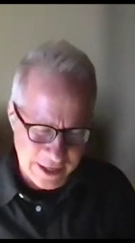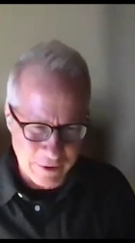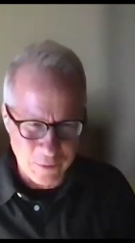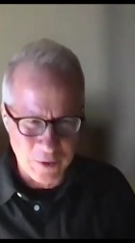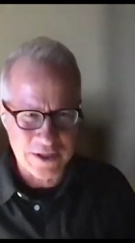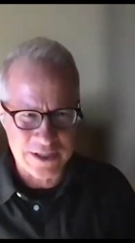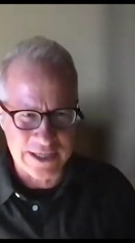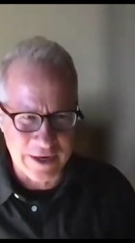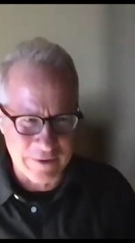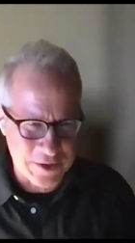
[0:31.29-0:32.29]
how it works
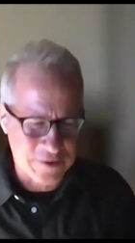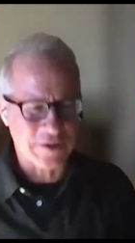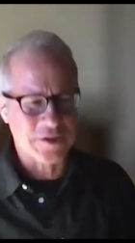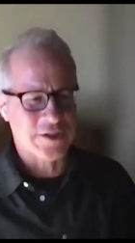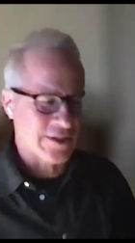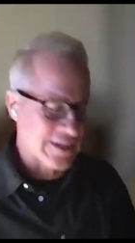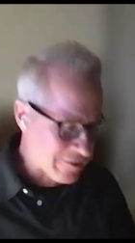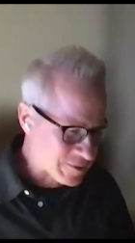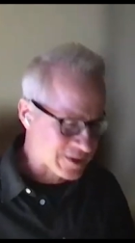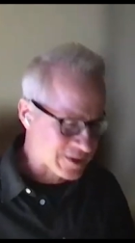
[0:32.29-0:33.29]
and how it's structured and
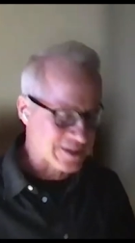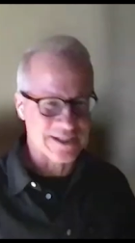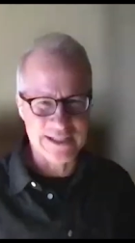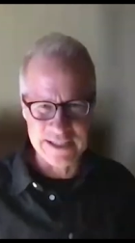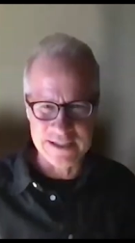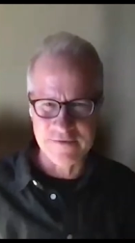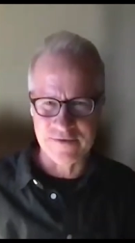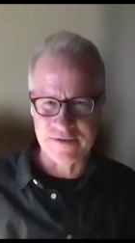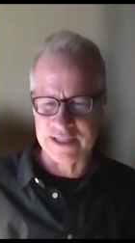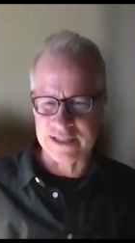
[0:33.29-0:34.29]
how it was
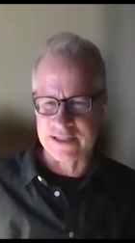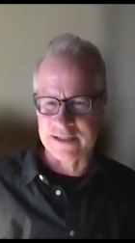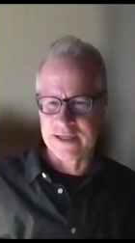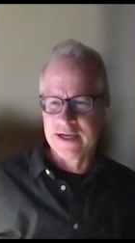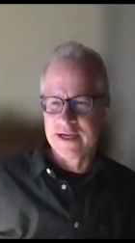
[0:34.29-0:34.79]
conceived, uh,